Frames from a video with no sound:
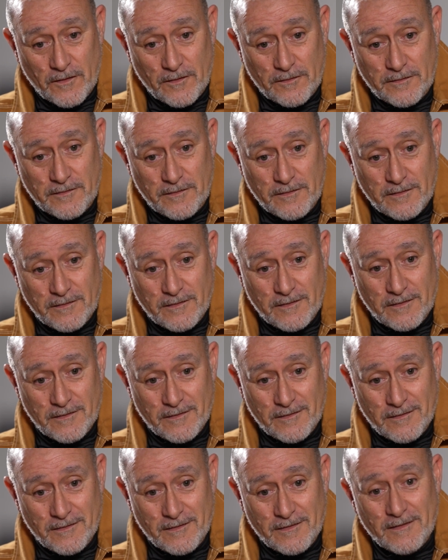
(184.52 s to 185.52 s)
on,
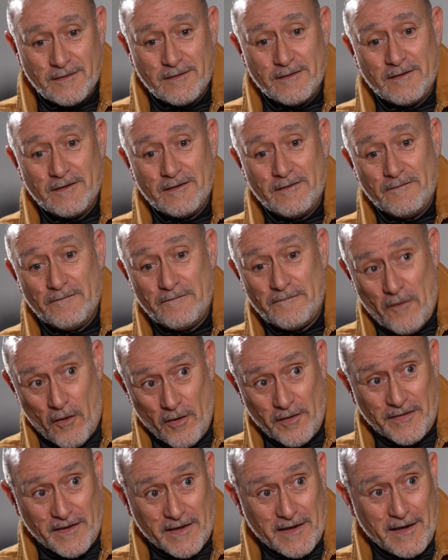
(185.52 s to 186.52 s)

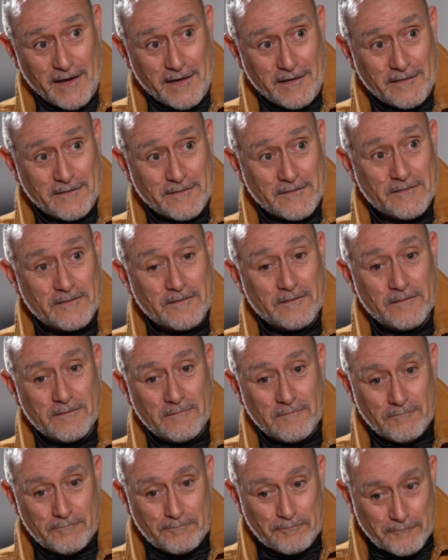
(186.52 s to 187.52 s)
find the keys,
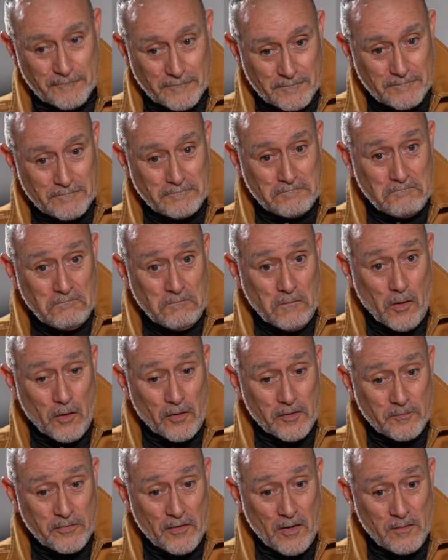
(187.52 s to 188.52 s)

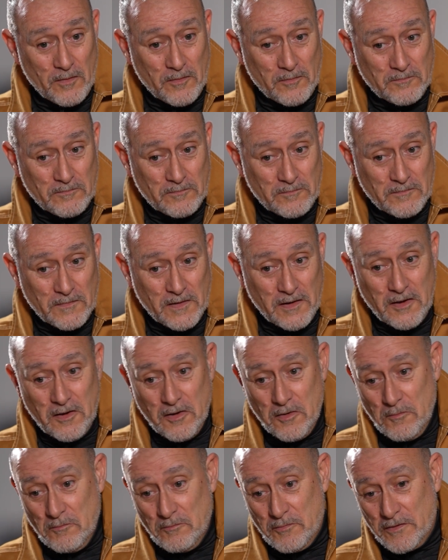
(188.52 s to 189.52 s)
not a problem.
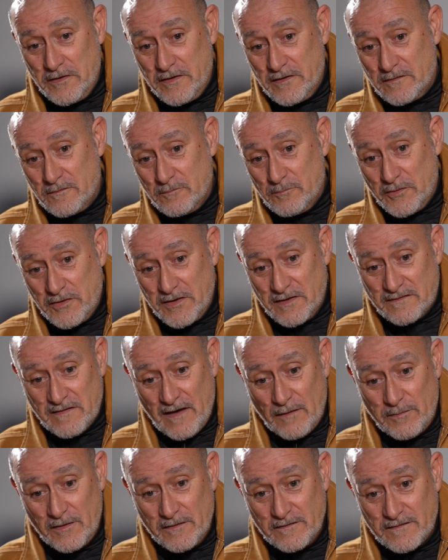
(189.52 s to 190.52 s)
Put your
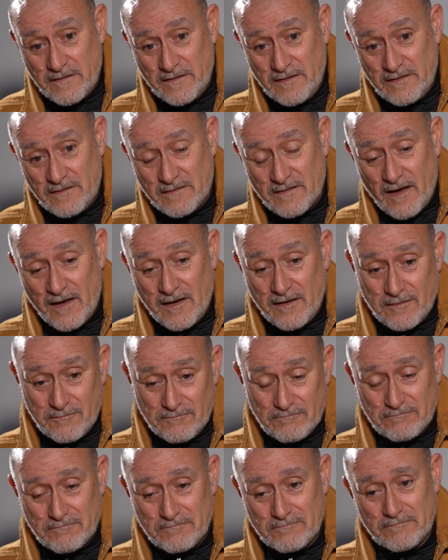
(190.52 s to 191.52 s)
tablets that you take
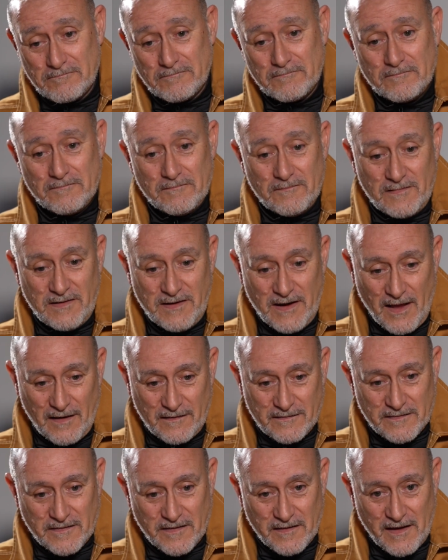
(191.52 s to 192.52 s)

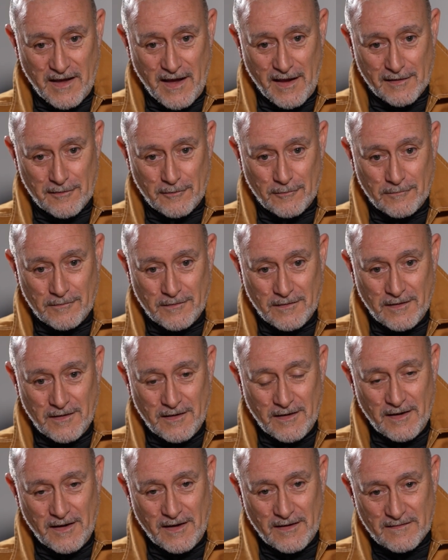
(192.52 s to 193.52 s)
next to the kettle.
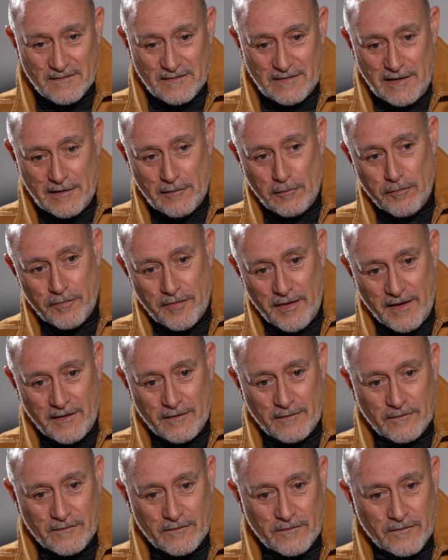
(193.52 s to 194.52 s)
It's little
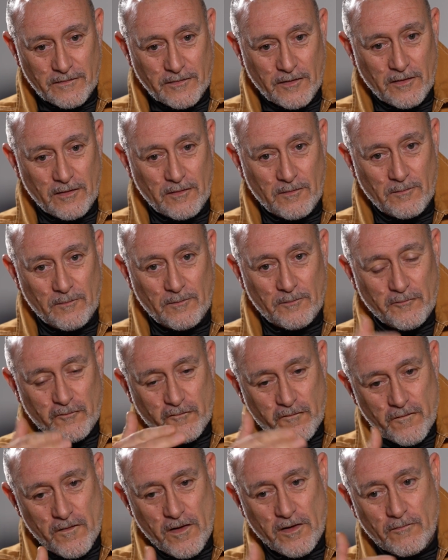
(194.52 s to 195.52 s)
things that
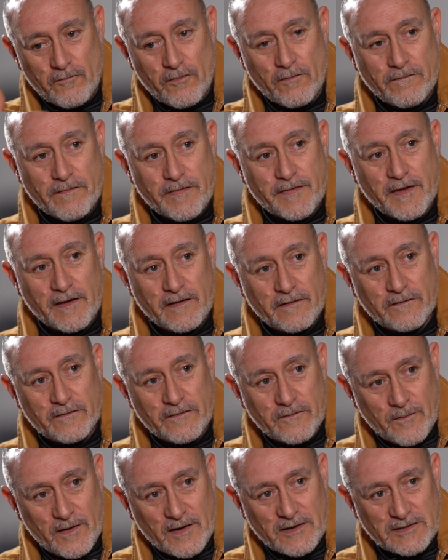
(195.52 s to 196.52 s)
trigger other things
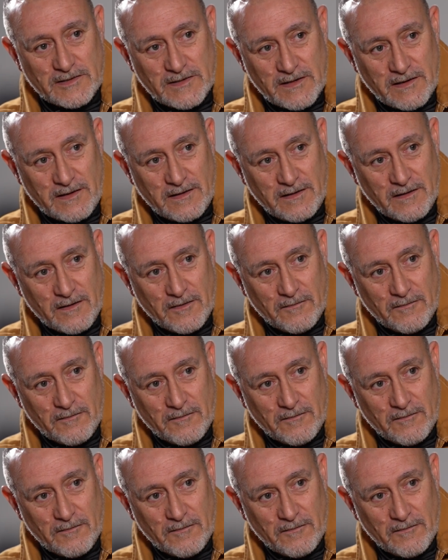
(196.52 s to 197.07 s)
to actually